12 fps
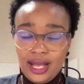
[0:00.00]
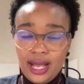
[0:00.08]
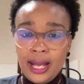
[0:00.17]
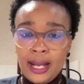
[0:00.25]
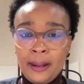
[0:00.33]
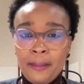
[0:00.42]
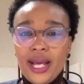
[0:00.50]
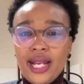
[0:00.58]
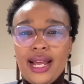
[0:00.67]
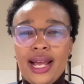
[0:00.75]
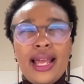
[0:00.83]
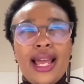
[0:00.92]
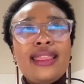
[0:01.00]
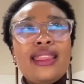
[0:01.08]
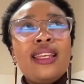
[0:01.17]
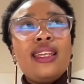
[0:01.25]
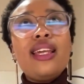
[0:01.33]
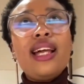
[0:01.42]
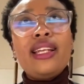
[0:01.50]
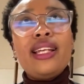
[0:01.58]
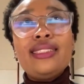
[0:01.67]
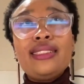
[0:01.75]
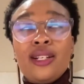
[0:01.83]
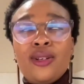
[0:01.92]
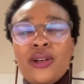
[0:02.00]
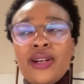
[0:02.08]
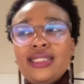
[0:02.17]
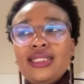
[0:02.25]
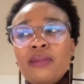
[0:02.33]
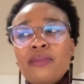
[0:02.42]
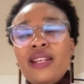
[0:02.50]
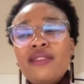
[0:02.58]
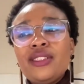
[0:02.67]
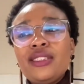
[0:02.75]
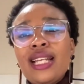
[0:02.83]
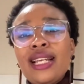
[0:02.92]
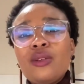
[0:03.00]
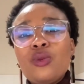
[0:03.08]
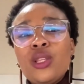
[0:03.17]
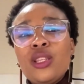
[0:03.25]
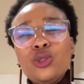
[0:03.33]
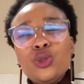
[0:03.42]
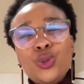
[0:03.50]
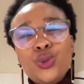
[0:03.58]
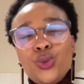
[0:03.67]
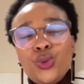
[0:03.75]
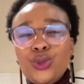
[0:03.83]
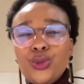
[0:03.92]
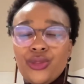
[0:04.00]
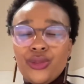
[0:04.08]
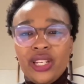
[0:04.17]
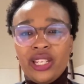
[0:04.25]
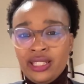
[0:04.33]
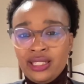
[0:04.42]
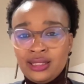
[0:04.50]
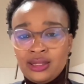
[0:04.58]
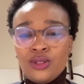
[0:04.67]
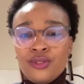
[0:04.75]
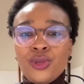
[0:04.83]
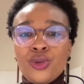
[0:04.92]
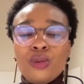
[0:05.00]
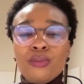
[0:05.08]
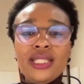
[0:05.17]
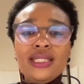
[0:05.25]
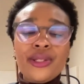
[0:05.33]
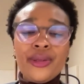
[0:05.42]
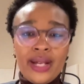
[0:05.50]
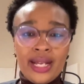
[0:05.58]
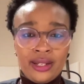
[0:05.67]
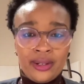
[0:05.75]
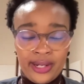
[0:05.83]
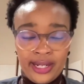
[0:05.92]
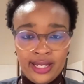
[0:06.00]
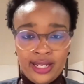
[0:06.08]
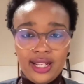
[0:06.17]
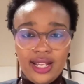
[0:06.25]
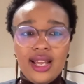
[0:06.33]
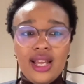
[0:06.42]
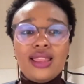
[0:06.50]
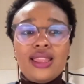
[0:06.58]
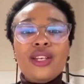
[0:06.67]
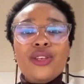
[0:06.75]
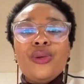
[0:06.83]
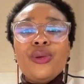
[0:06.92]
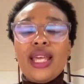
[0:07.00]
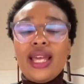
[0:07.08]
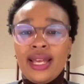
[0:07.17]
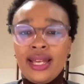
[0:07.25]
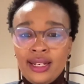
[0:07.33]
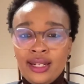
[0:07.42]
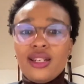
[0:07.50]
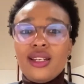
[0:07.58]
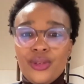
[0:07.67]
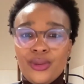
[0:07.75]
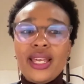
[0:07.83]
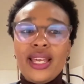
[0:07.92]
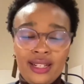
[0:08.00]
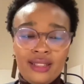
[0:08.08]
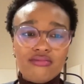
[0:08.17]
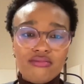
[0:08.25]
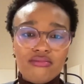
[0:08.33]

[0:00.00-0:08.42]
But I think I stand corrected. But if it's like within 2 to 3 years of you completing your undergrad, then you can